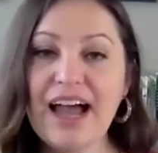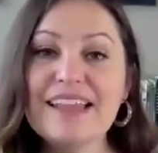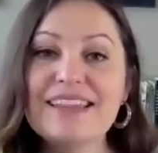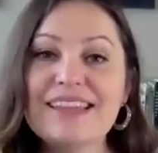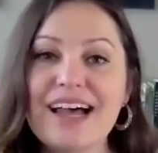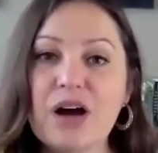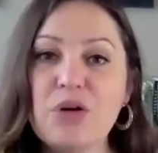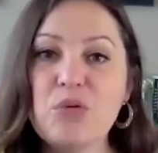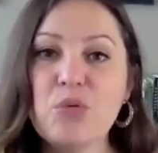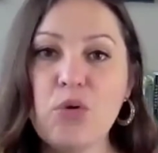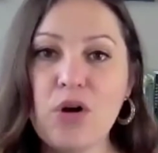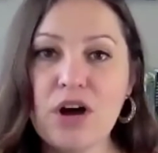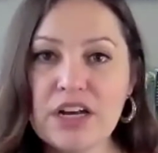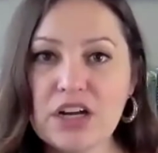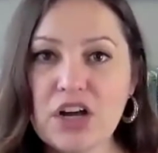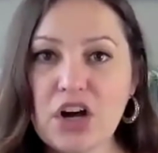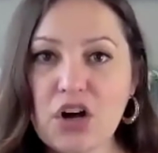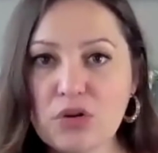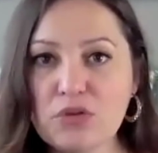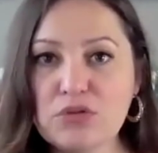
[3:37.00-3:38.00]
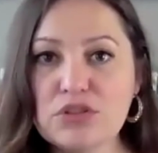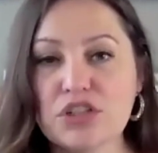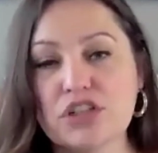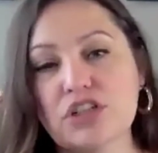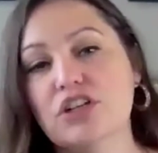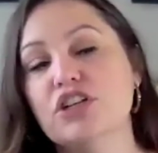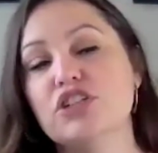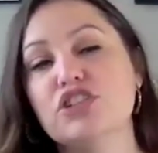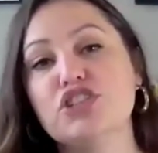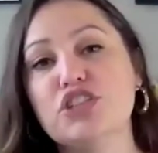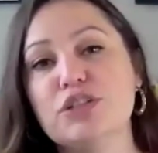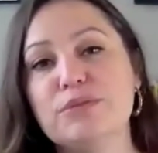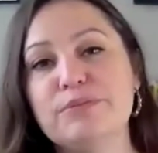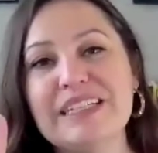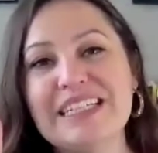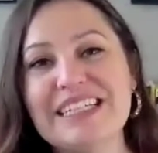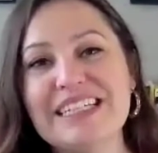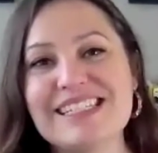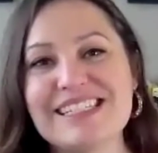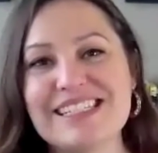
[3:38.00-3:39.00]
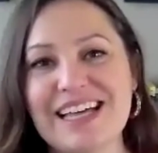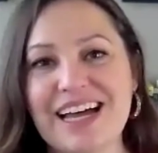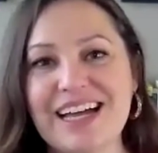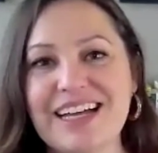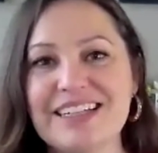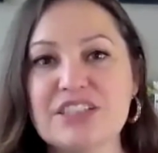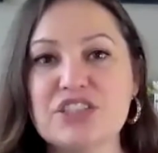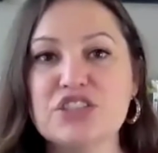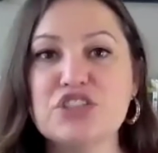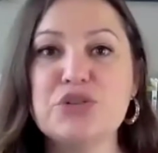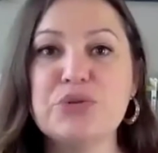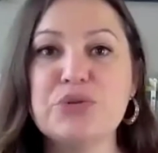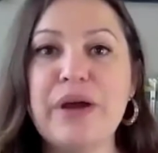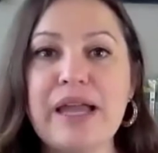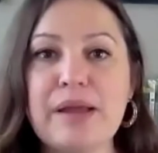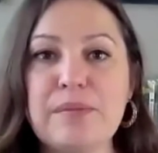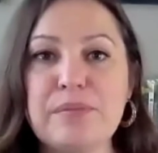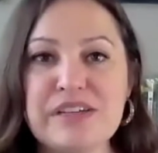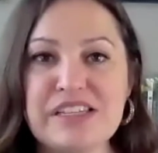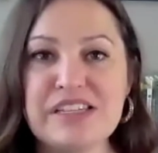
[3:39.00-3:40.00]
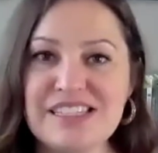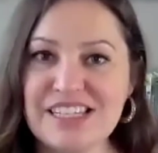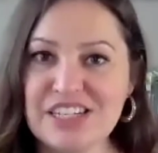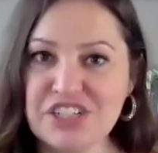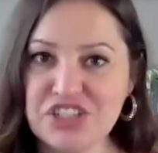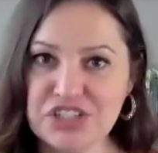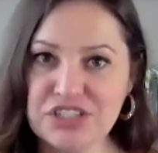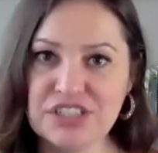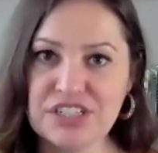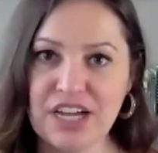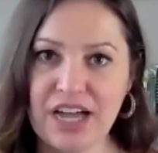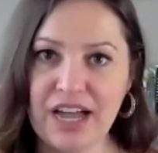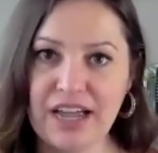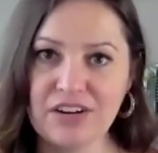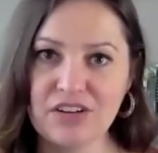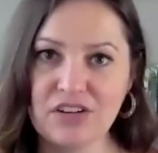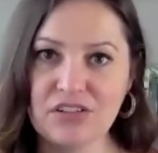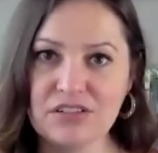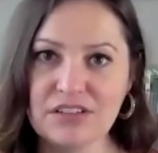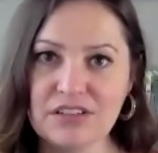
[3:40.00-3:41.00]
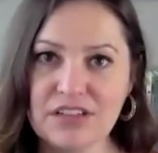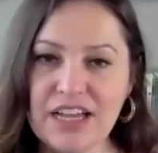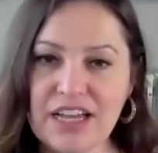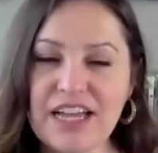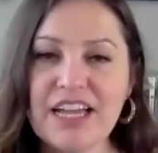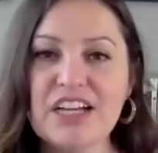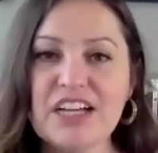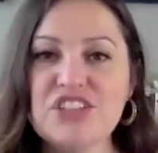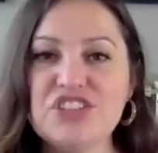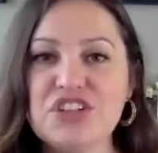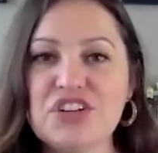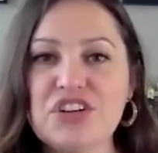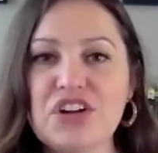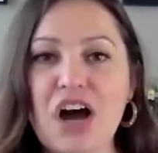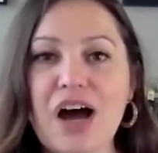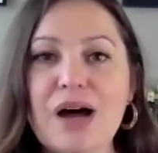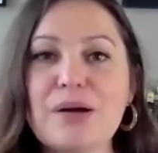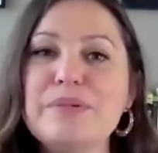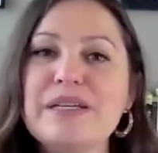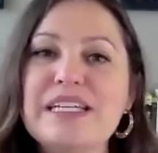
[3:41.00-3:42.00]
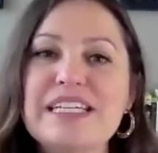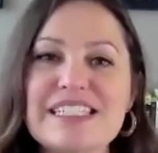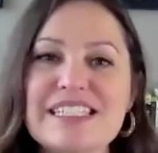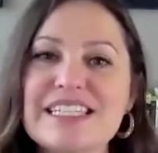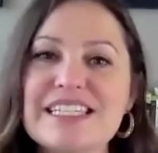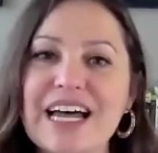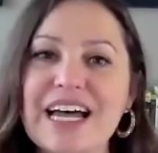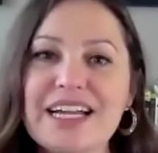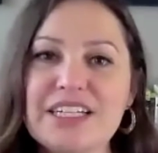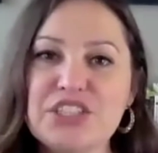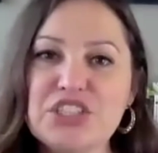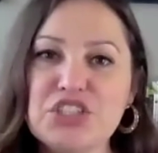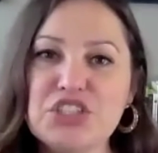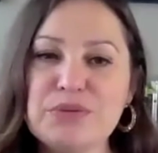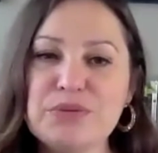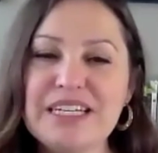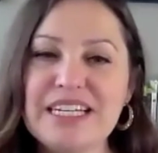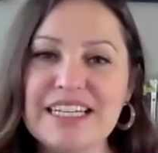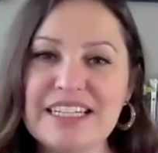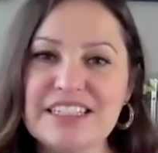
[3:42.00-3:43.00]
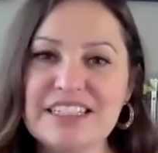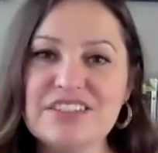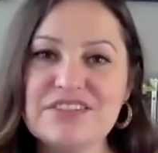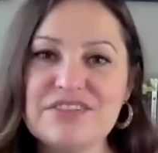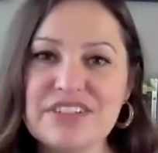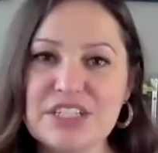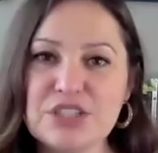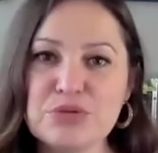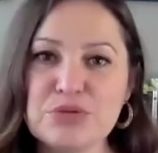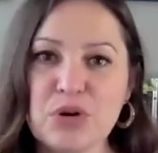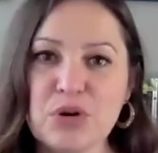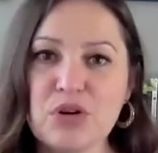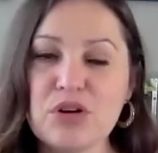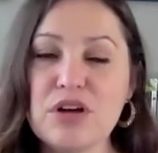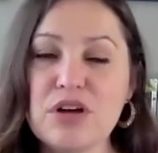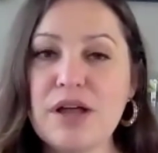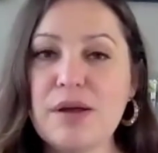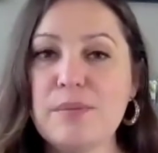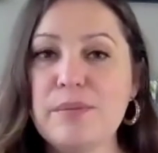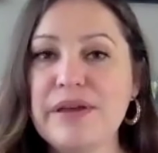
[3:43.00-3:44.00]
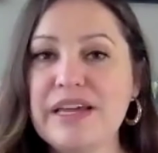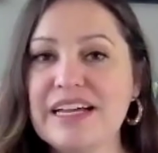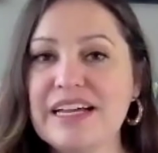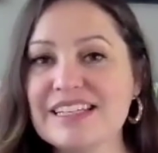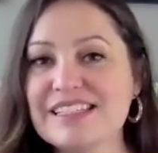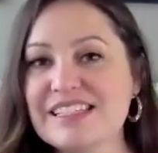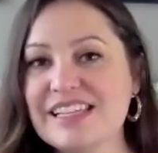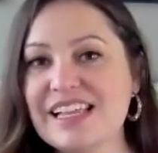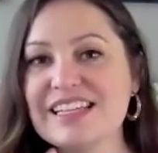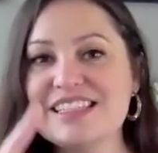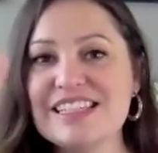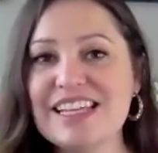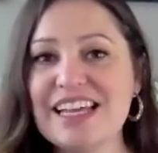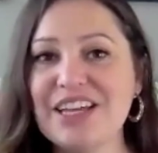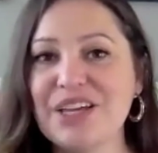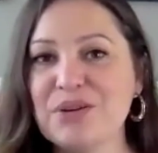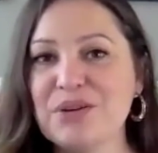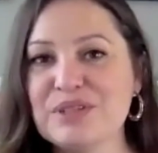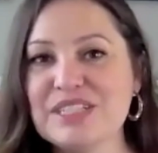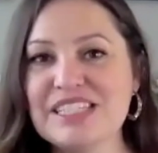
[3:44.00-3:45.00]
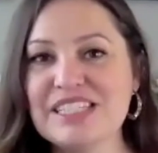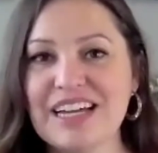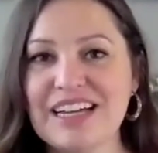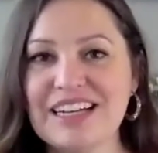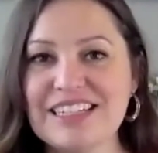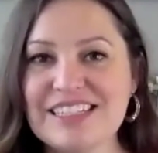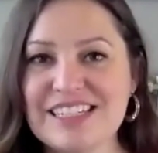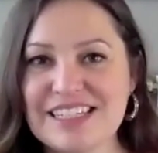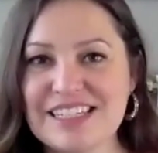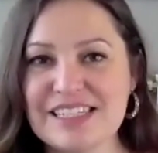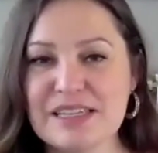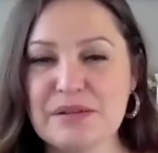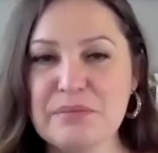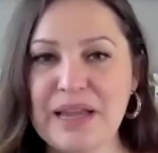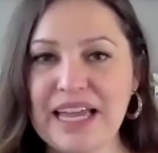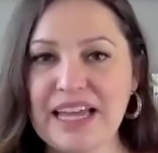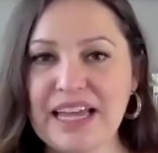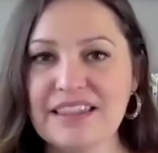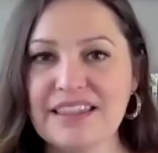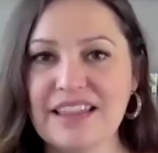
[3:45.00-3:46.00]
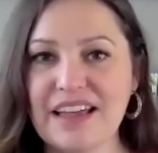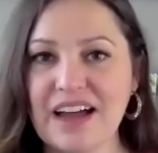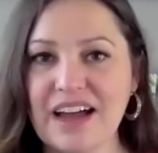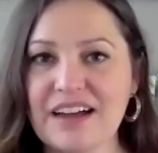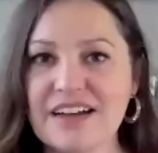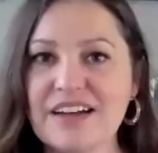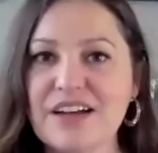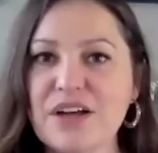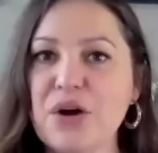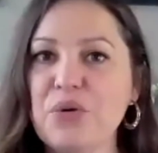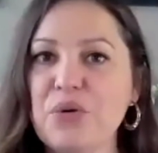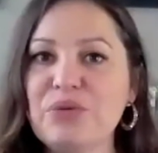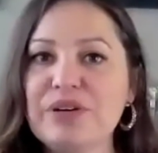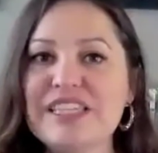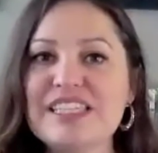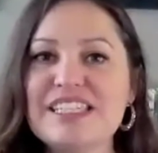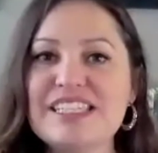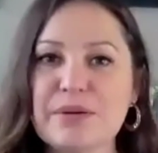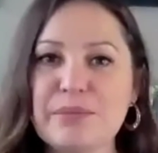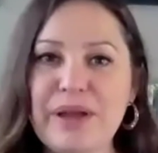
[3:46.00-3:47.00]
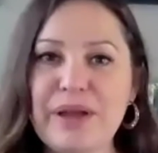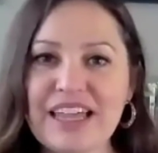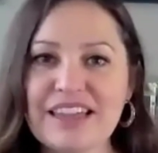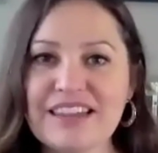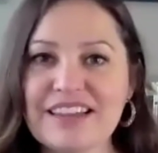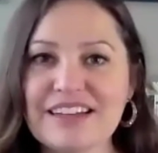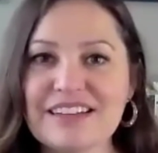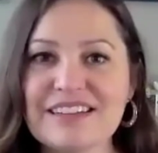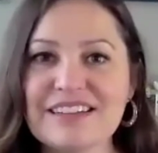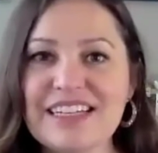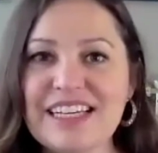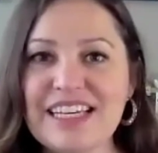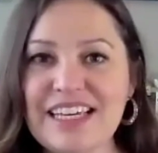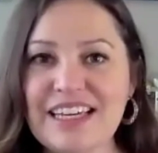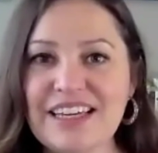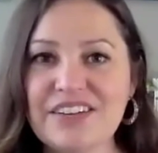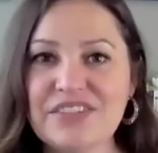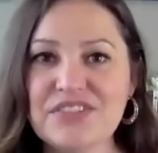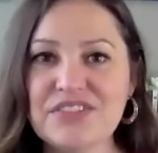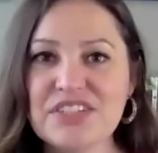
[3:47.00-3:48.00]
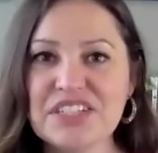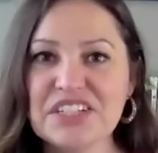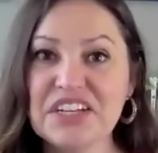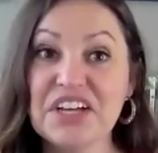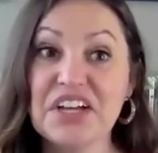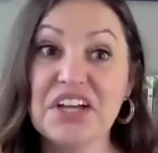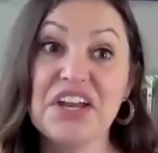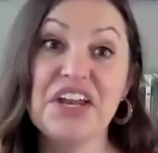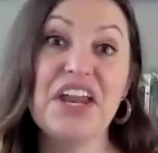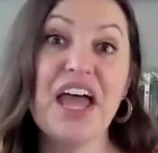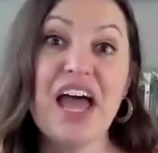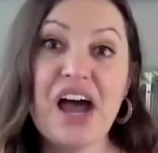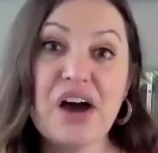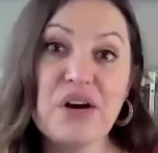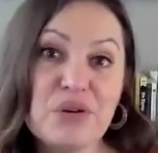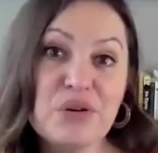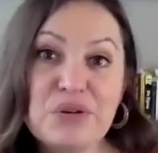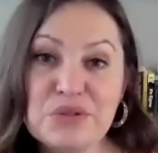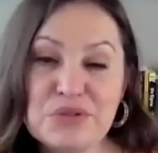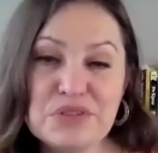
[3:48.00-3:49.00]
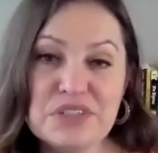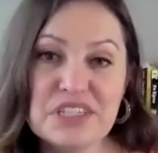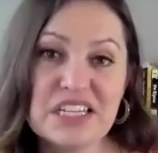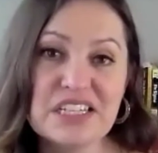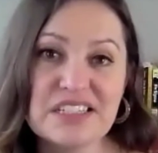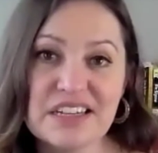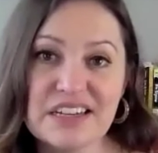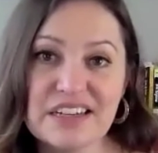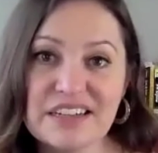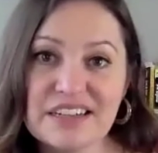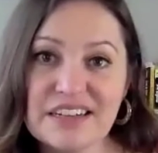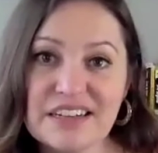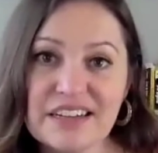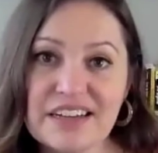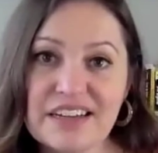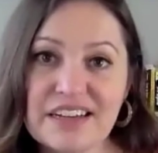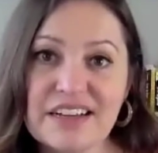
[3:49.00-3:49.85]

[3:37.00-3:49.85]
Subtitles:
And that one owner should be assigned to a position title. It should not be assigned to an individual. Because let's say you assign it to Samantha. When Samantha leaves, now whose is it?